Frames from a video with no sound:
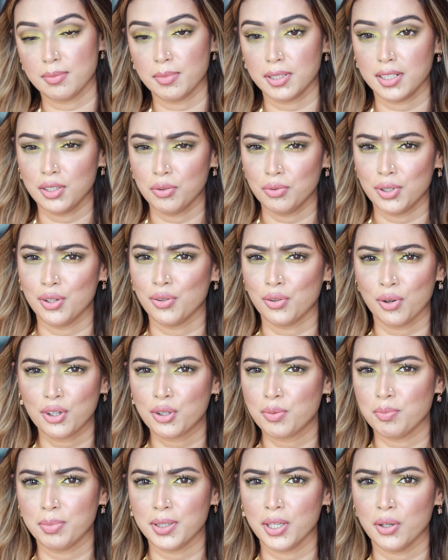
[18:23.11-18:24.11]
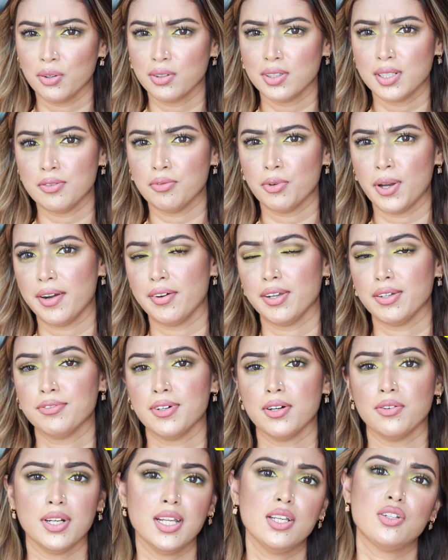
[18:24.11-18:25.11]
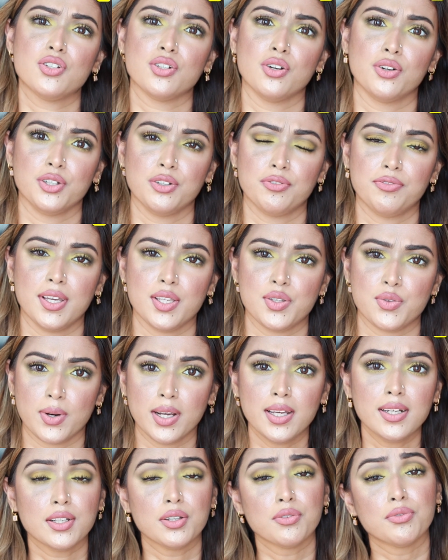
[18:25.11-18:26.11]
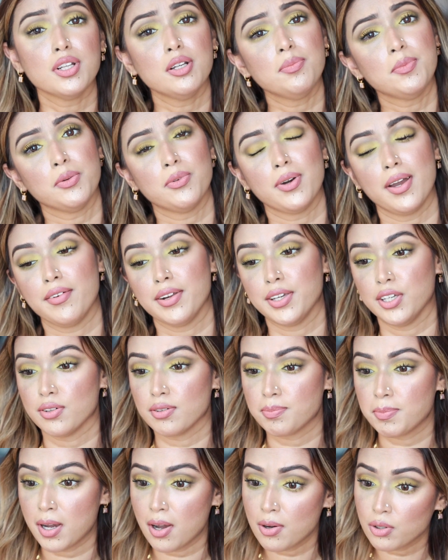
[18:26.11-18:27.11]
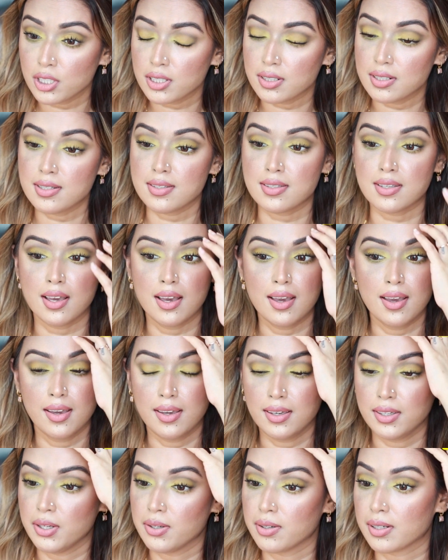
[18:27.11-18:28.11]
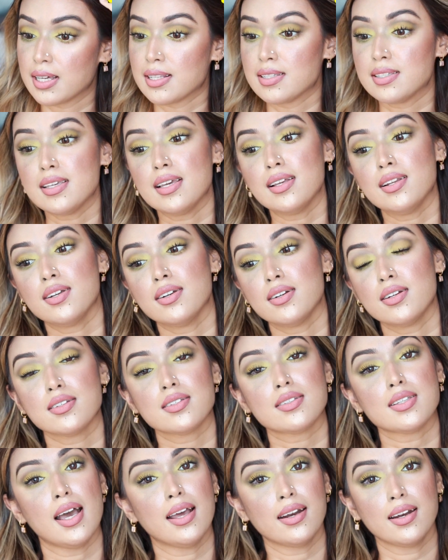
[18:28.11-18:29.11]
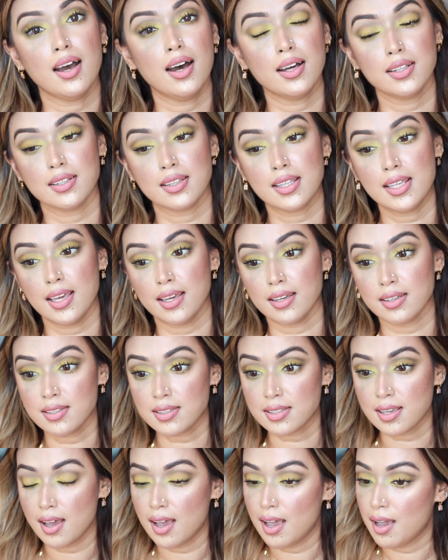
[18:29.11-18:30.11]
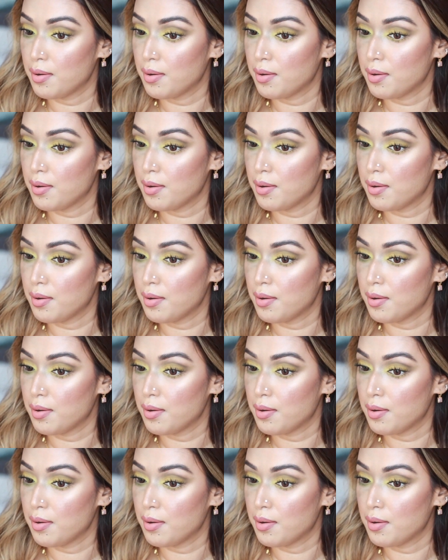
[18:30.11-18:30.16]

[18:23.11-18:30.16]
I mean, you will not be only wearing foundation on your face, right? You will be wearing your powders, your concealers and other things.